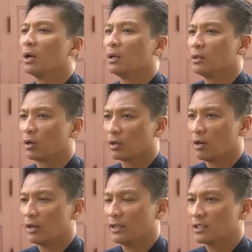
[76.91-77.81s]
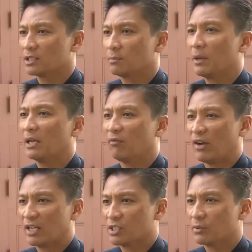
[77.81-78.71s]
narcotics
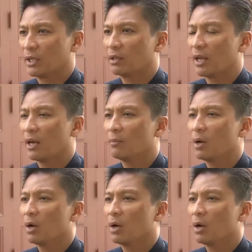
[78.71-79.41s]
manufacturing lab